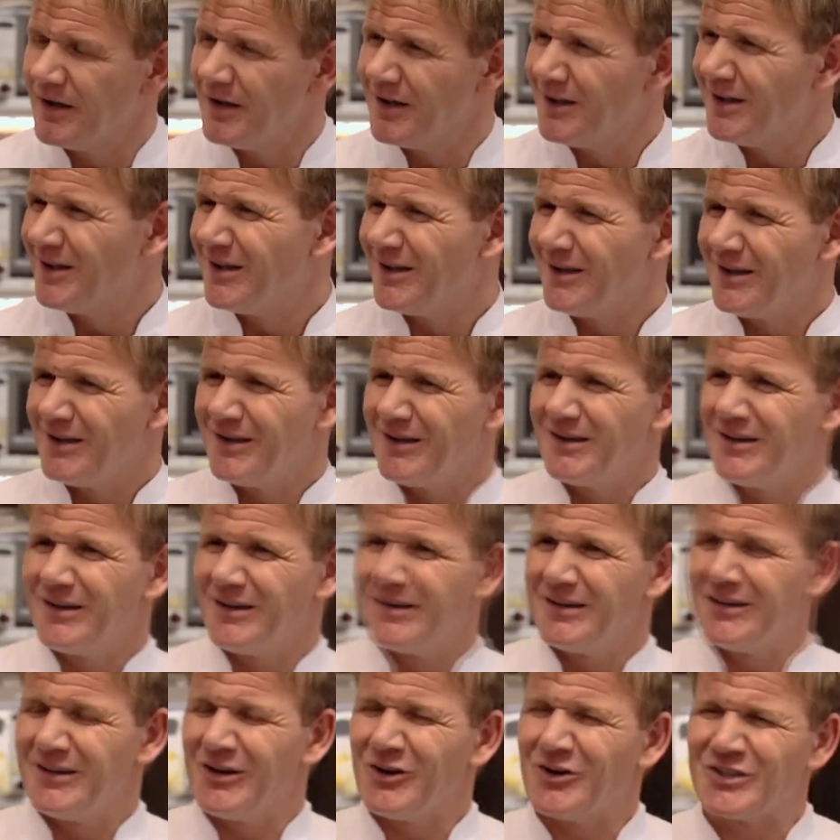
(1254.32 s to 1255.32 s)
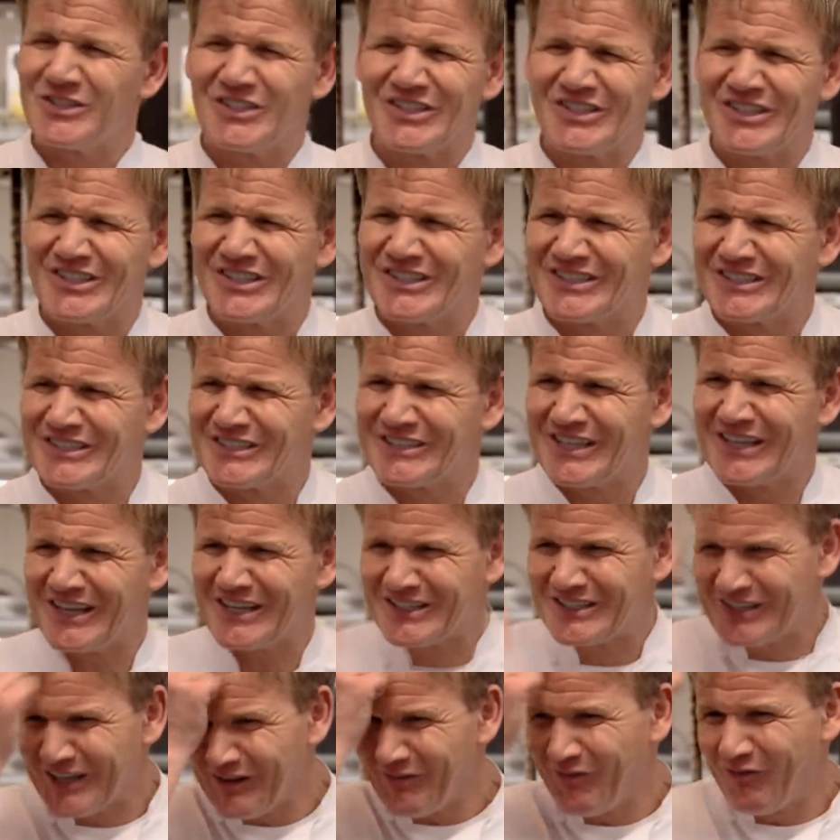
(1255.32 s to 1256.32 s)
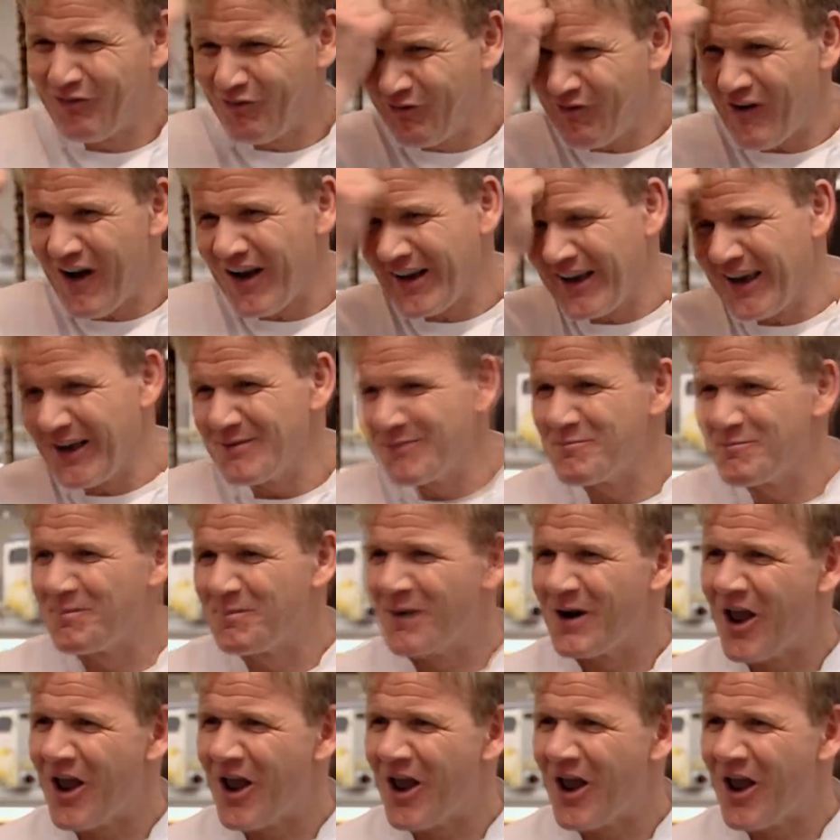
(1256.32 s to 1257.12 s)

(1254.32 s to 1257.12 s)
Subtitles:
Wrong is if I go over there and lie to them.